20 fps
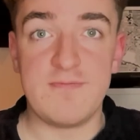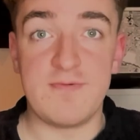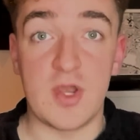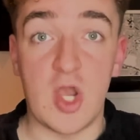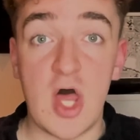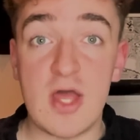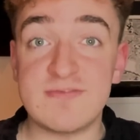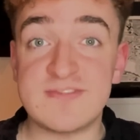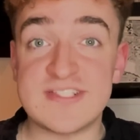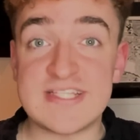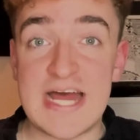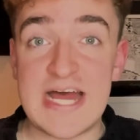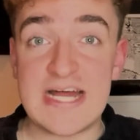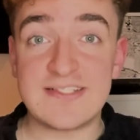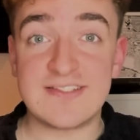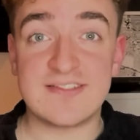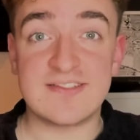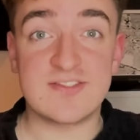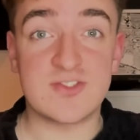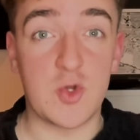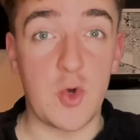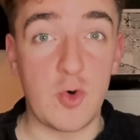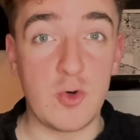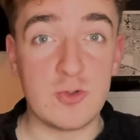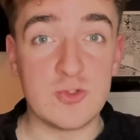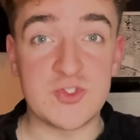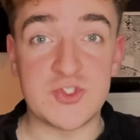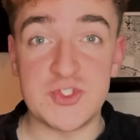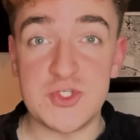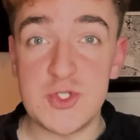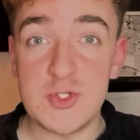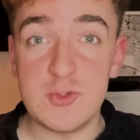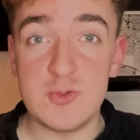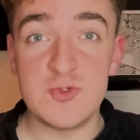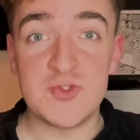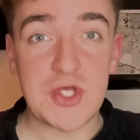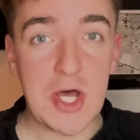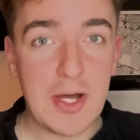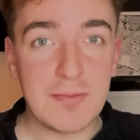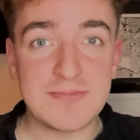For live stats, scores,
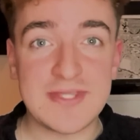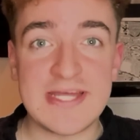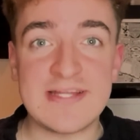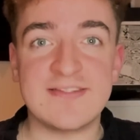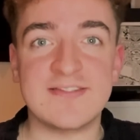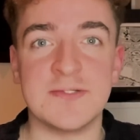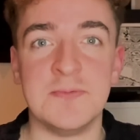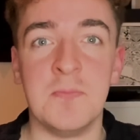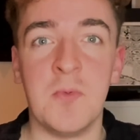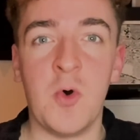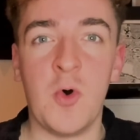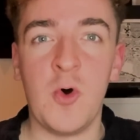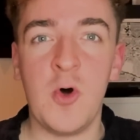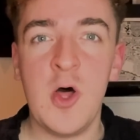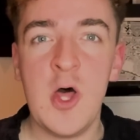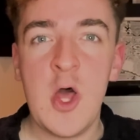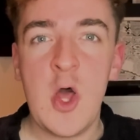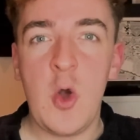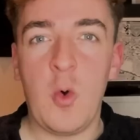news, updates and more,